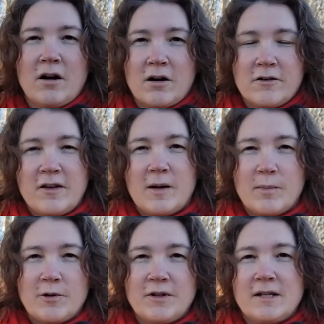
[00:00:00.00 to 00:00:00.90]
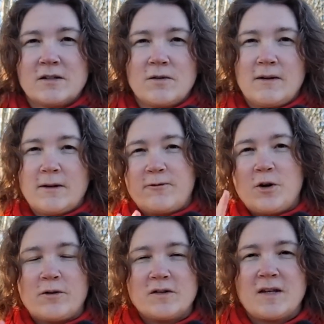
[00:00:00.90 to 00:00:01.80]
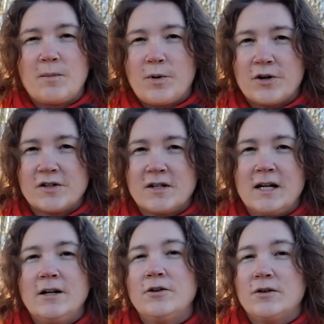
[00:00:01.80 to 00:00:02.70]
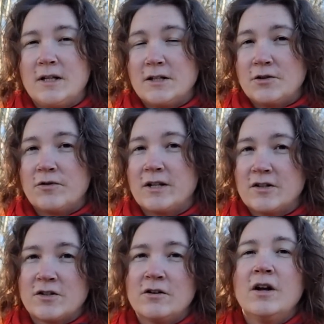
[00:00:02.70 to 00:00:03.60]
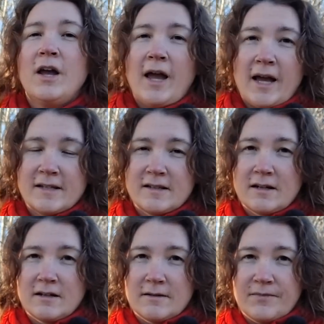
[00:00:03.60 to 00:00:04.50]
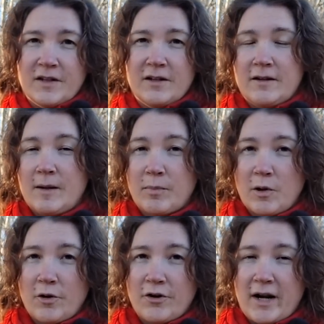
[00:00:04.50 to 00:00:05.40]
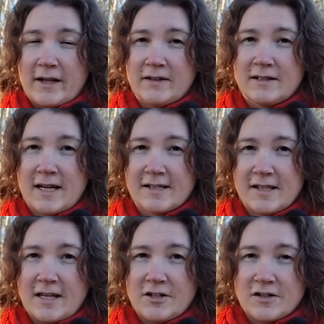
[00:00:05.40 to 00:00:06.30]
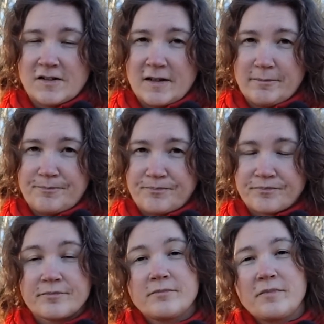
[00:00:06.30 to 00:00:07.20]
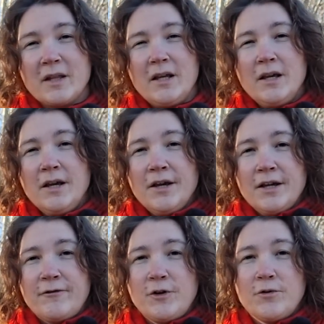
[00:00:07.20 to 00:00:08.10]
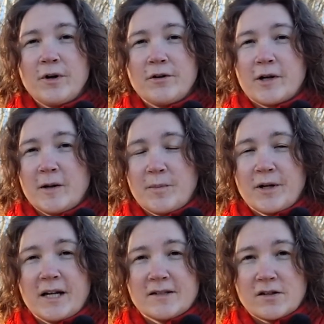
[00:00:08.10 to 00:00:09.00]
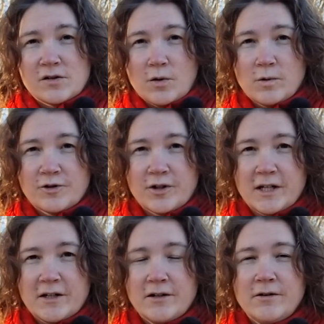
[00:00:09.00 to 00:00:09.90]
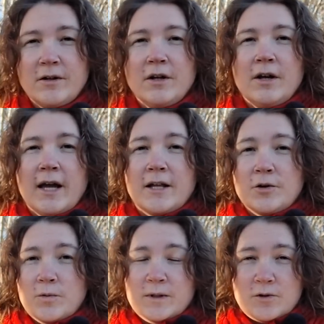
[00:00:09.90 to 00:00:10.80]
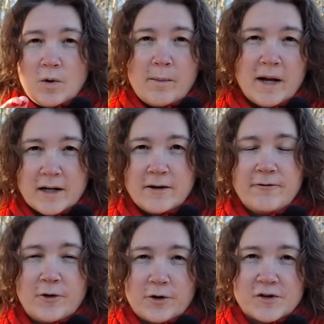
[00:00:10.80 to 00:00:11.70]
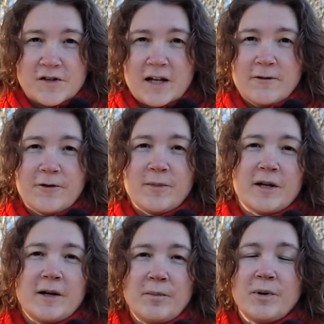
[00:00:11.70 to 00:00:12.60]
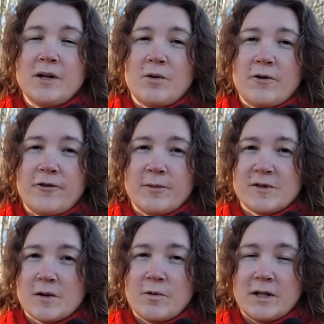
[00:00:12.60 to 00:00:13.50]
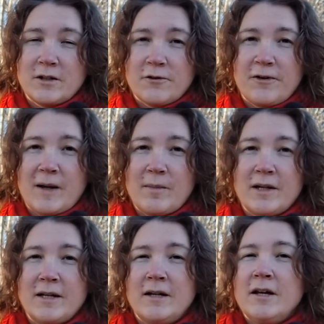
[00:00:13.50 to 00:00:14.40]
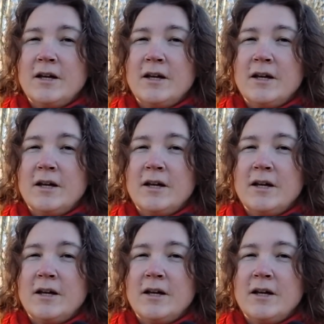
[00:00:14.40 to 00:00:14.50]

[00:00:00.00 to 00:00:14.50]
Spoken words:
are the employee. So even if you are the same person here, you need to register as an employer at the tax agency. If you run your company as a sole trader and you withdraw money for yourself from the company or from someone in your family,